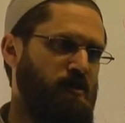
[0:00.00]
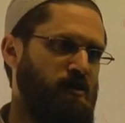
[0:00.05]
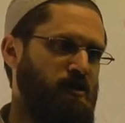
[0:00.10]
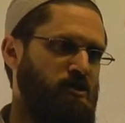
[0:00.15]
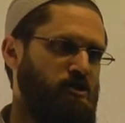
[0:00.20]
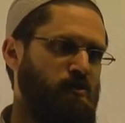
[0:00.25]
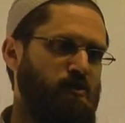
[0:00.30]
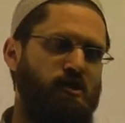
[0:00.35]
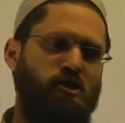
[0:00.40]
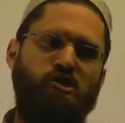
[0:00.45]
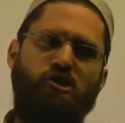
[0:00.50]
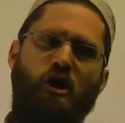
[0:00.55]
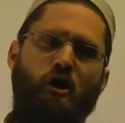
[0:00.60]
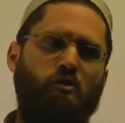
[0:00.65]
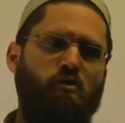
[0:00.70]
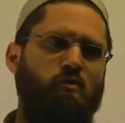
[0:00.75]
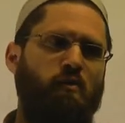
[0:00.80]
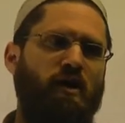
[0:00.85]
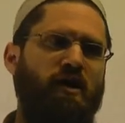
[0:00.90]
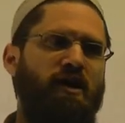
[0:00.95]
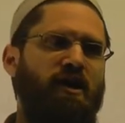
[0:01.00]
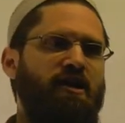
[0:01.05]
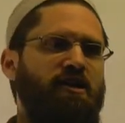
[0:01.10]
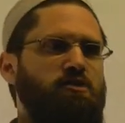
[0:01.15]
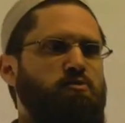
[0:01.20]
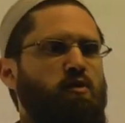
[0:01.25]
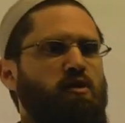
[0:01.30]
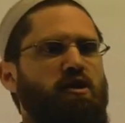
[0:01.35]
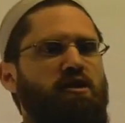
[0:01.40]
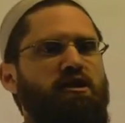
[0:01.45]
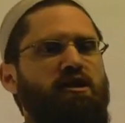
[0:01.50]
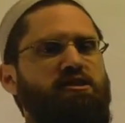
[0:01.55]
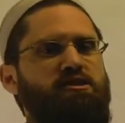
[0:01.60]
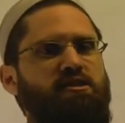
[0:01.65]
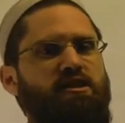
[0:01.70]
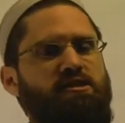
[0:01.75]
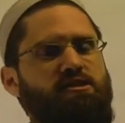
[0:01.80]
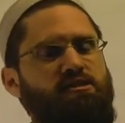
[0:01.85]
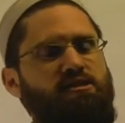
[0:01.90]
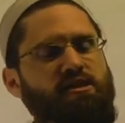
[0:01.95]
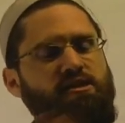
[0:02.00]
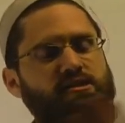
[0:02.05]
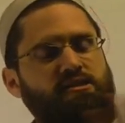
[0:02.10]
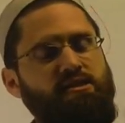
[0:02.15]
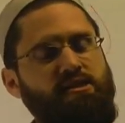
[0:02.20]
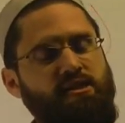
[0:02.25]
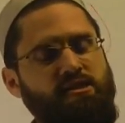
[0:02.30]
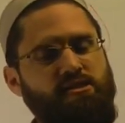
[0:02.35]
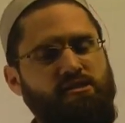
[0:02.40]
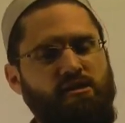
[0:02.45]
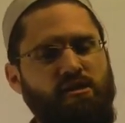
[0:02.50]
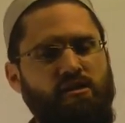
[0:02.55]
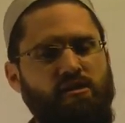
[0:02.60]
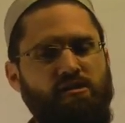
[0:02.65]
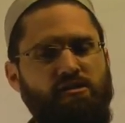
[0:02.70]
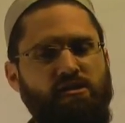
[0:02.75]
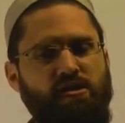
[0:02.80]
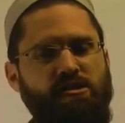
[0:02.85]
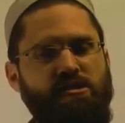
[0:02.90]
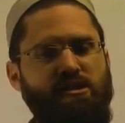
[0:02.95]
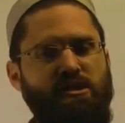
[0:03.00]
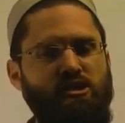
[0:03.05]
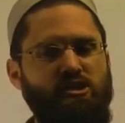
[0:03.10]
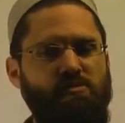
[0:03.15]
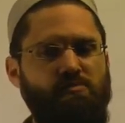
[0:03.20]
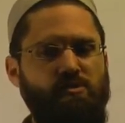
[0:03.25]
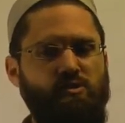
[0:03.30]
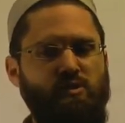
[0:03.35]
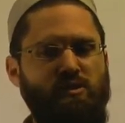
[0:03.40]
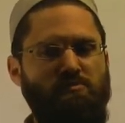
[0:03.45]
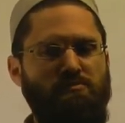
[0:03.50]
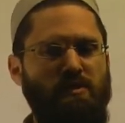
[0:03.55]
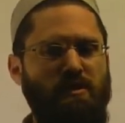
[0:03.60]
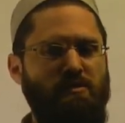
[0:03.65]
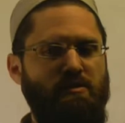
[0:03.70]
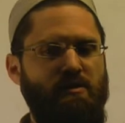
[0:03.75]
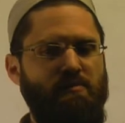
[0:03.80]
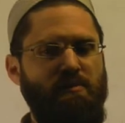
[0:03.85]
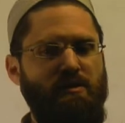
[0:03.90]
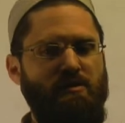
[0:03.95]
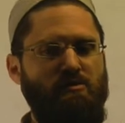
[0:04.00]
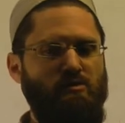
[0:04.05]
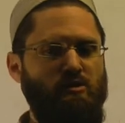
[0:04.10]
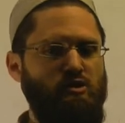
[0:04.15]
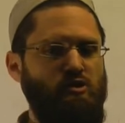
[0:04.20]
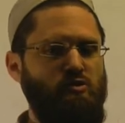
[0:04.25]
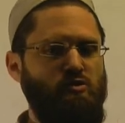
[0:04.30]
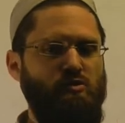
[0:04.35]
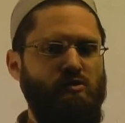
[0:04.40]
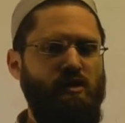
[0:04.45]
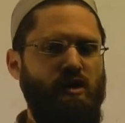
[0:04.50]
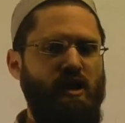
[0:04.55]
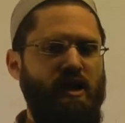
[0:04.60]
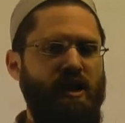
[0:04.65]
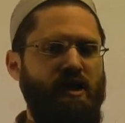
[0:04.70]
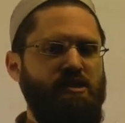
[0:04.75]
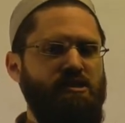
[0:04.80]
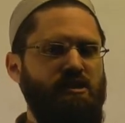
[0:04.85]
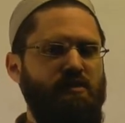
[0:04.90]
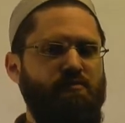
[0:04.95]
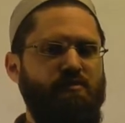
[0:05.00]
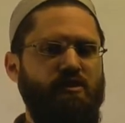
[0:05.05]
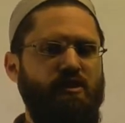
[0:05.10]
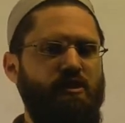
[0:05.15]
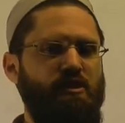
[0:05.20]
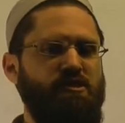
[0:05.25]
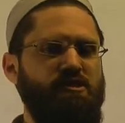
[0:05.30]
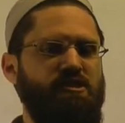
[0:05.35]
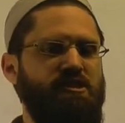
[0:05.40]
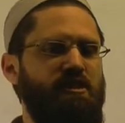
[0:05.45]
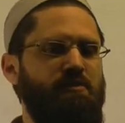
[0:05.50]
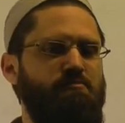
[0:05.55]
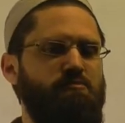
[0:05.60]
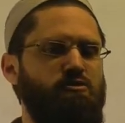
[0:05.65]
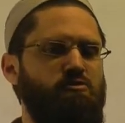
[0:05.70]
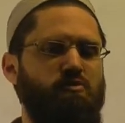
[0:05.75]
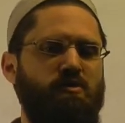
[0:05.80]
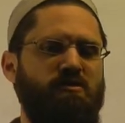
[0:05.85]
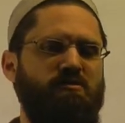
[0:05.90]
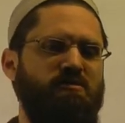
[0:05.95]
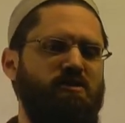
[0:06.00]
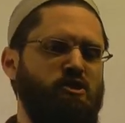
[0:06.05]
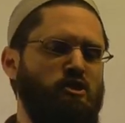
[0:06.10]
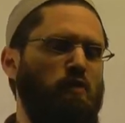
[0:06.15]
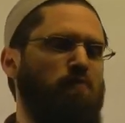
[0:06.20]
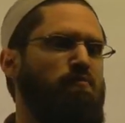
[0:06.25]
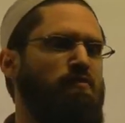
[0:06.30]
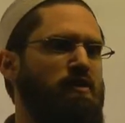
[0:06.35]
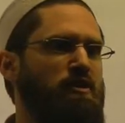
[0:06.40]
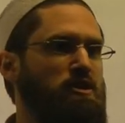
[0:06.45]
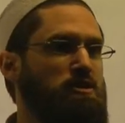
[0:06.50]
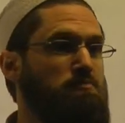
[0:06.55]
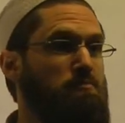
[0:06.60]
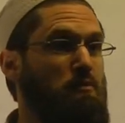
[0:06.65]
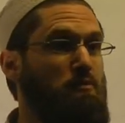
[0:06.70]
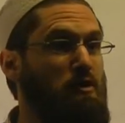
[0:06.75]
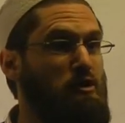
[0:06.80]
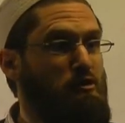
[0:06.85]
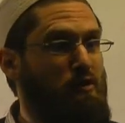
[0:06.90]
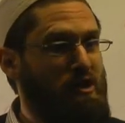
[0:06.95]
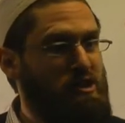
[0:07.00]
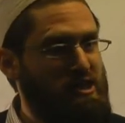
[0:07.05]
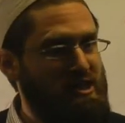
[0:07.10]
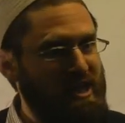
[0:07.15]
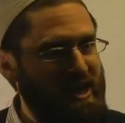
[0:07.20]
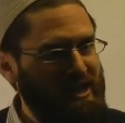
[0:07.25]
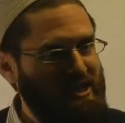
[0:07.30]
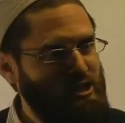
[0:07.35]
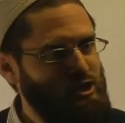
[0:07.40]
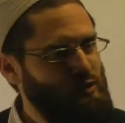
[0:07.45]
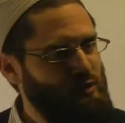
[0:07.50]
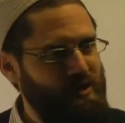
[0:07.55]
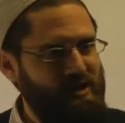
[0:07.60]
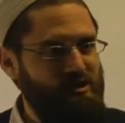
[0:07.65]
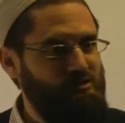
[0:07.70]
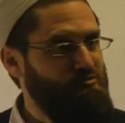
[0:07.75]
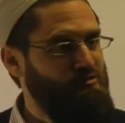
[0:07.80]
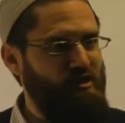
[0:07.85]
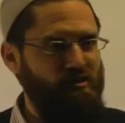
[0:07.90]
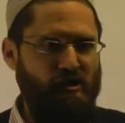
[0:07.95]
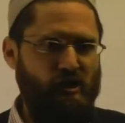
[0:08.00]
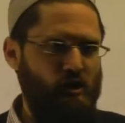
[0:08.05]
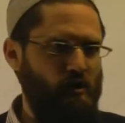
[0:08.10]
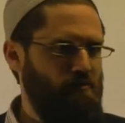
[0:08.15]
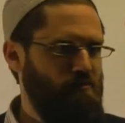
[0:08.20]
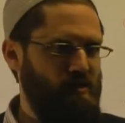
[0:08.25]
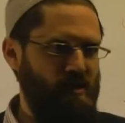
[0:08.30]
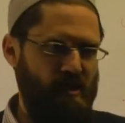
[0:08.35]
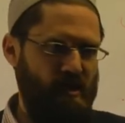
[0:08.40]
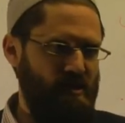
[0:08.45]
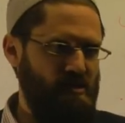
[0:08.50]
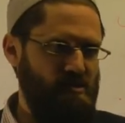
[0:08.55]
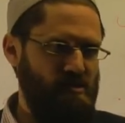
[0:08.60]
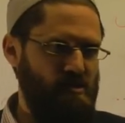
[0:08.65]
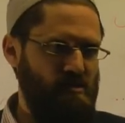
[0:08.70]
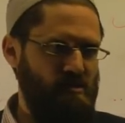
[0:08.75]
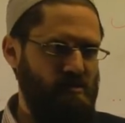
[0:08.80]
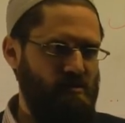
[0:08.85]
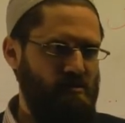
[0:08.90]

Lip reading: So it doesn't hold weight. And it's one of this distinction between Nabi and Rasul is something that it seems it's obvious, but when you actually get into it, it's very complicated.